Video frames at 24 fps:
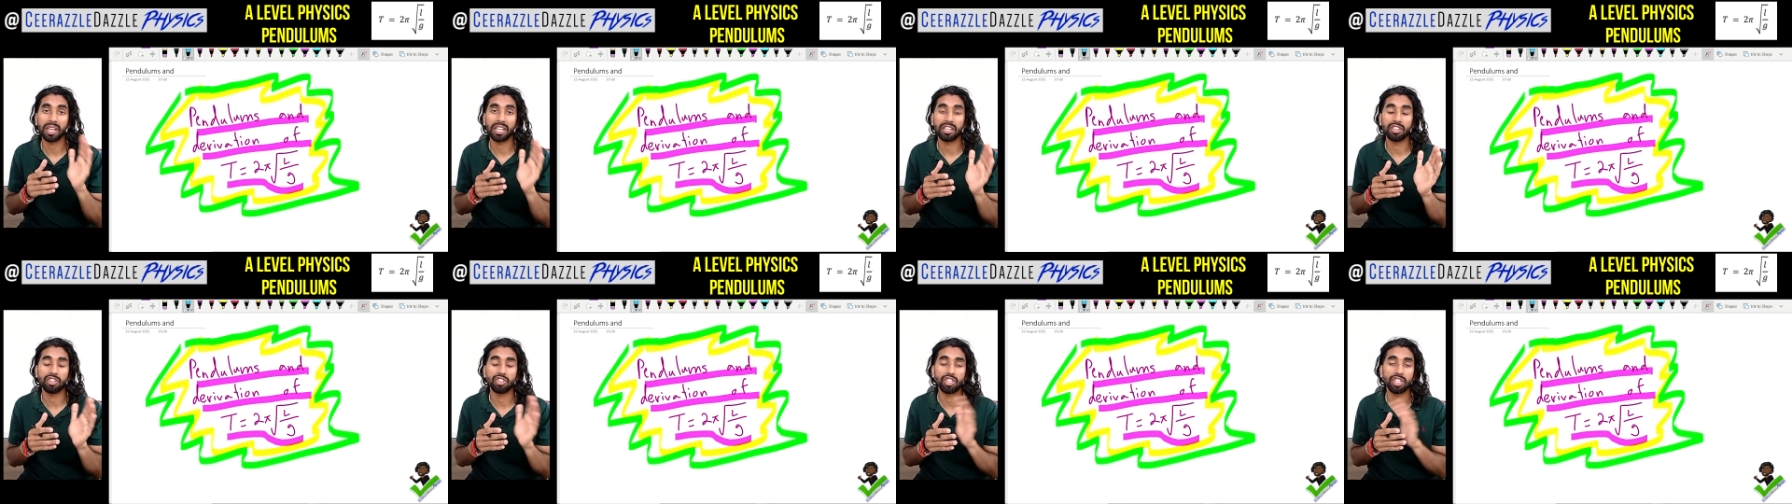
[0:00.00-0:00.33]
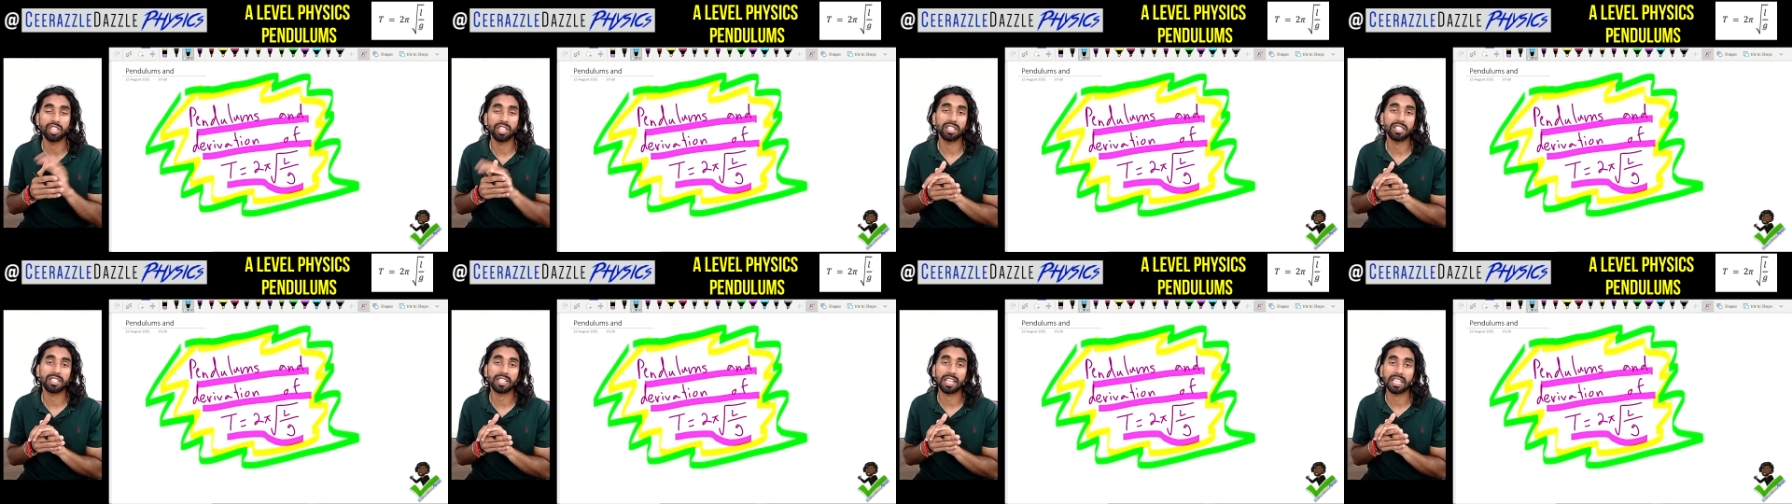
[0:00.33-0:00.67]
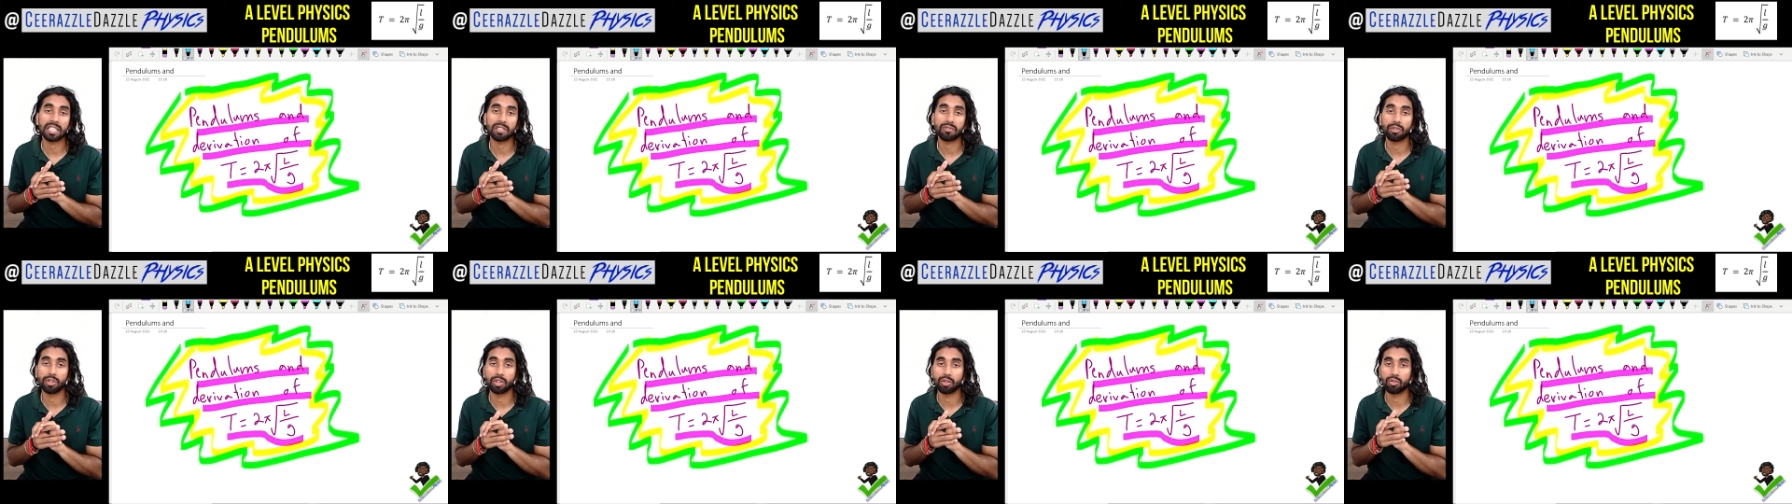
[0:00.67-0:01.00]
and g
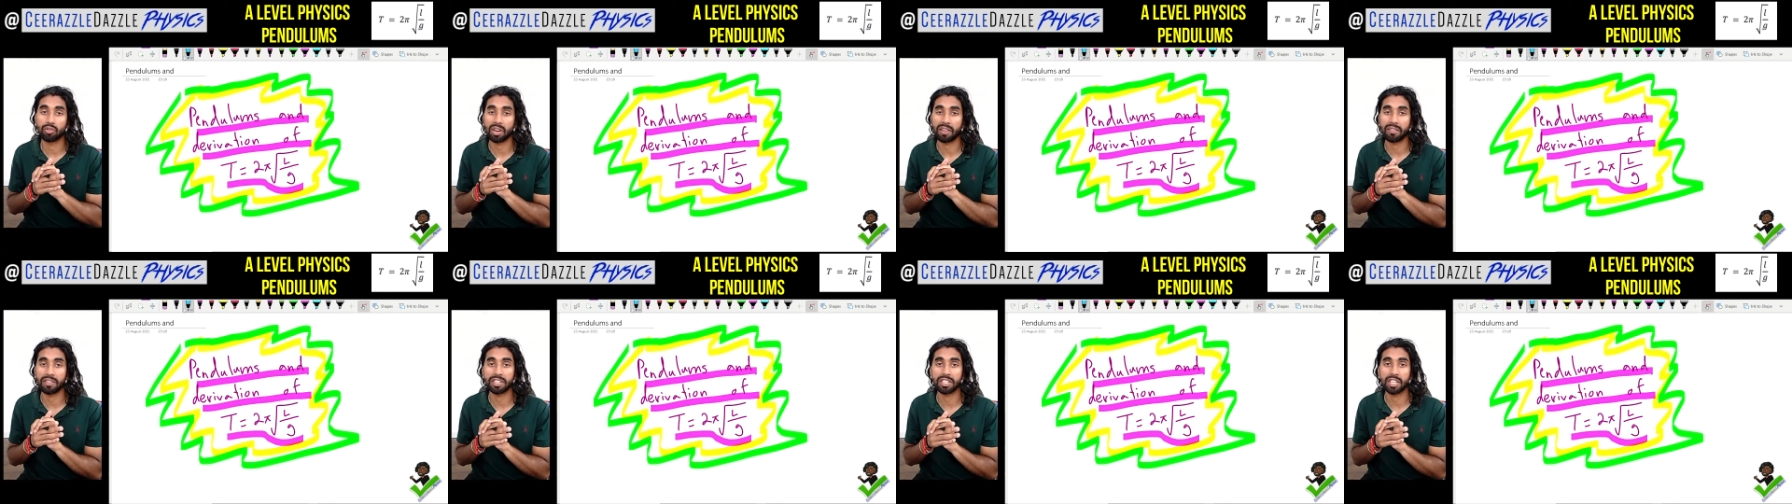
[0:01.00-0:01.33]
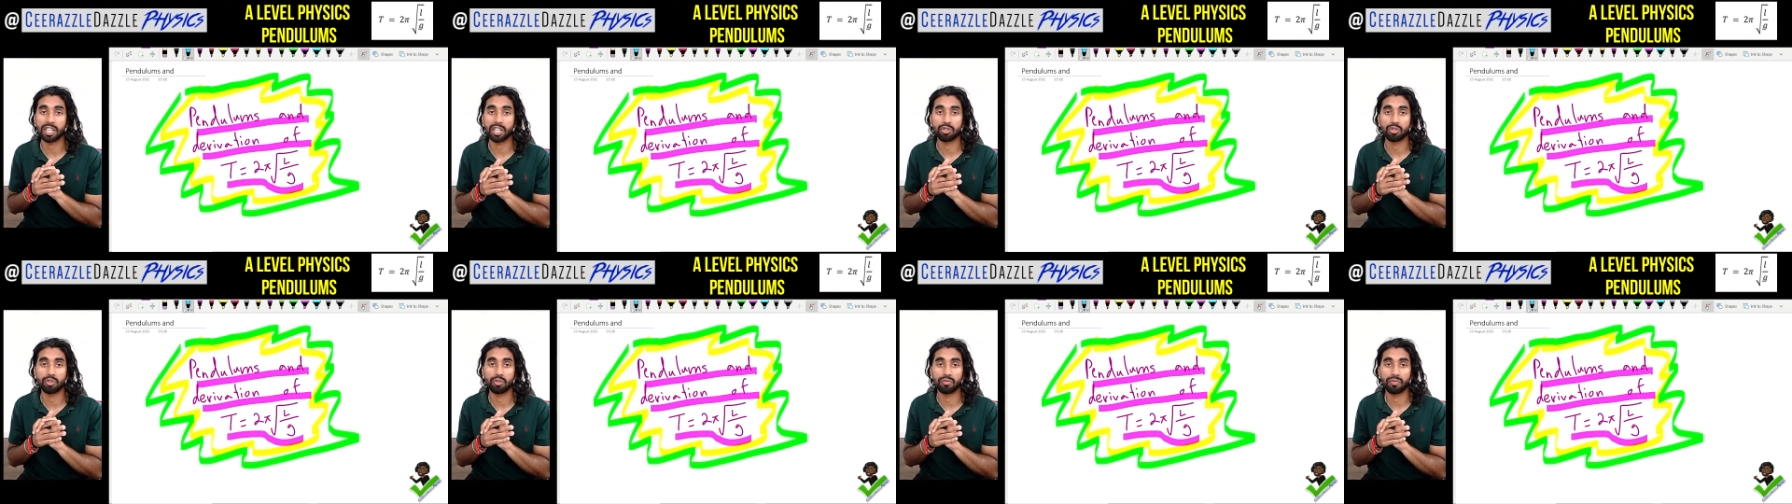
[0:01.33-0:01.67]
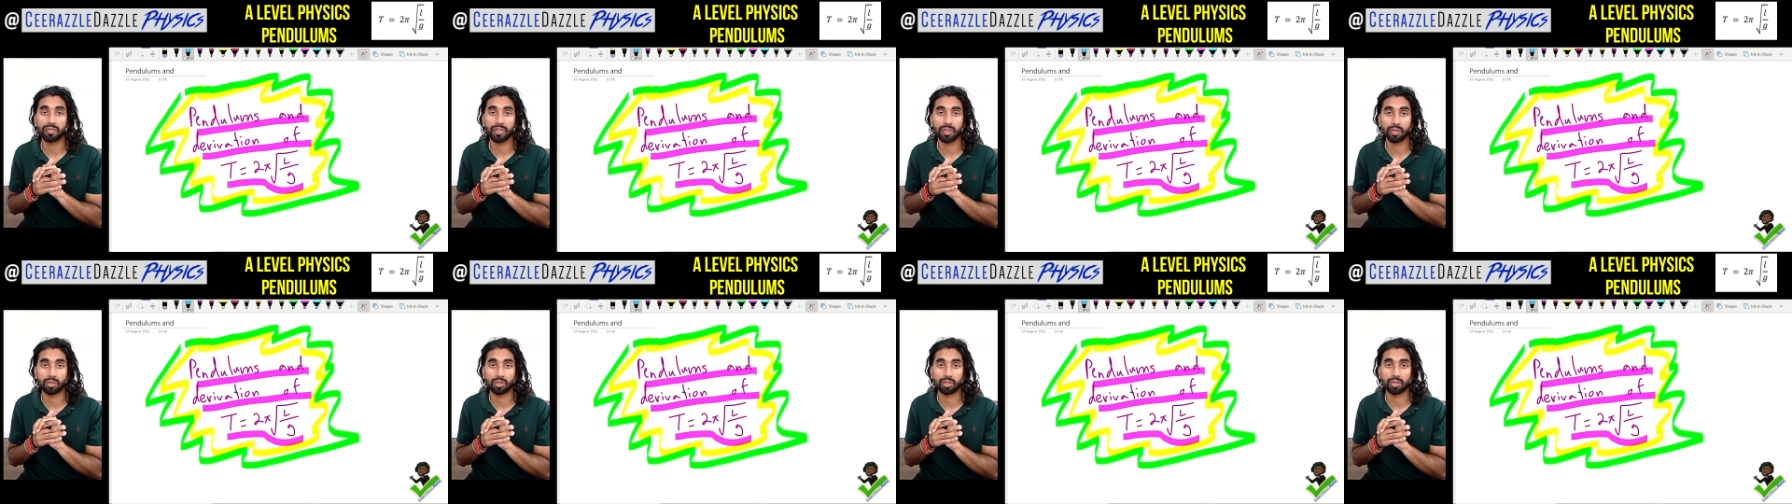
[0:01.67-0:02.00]
stands for the gravitational
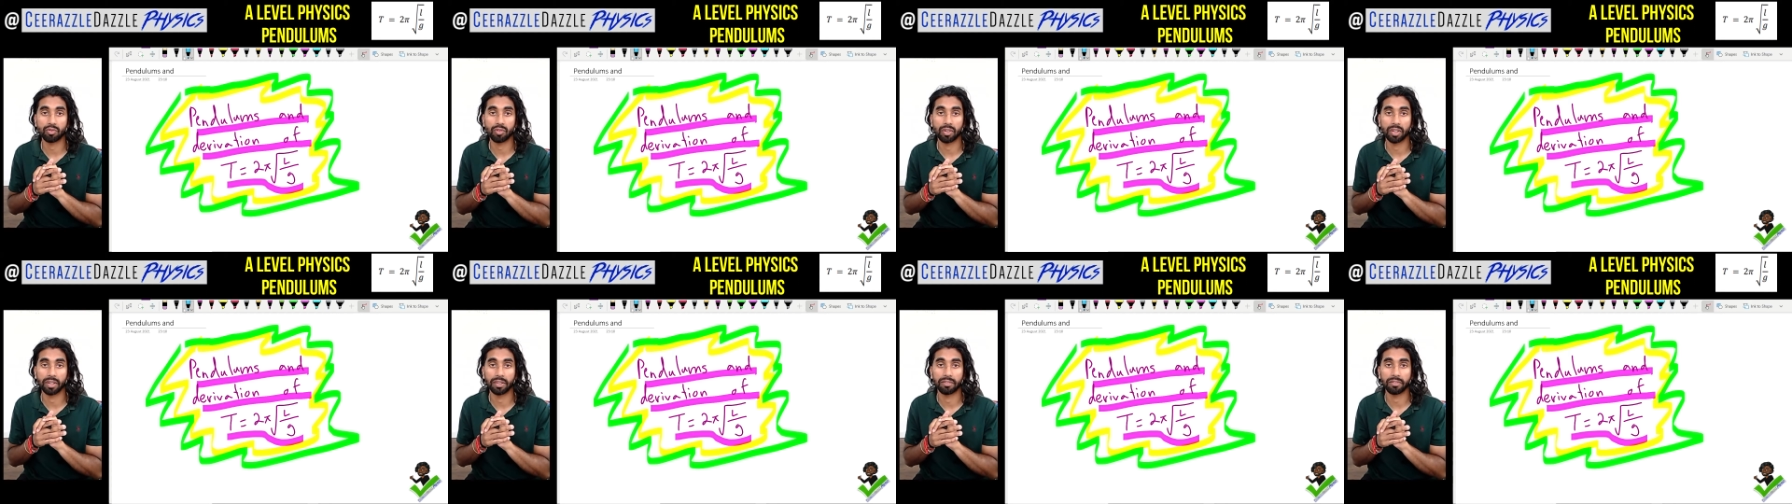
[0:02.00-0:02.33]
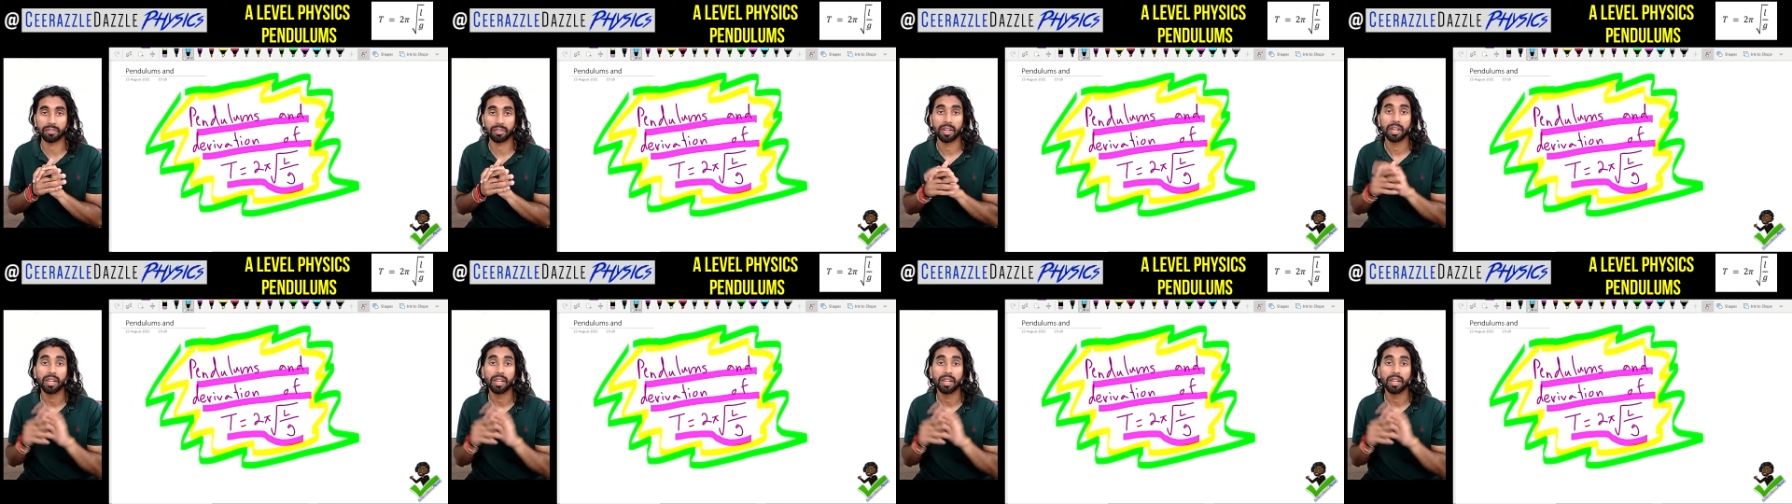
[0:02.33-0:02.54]
field strength.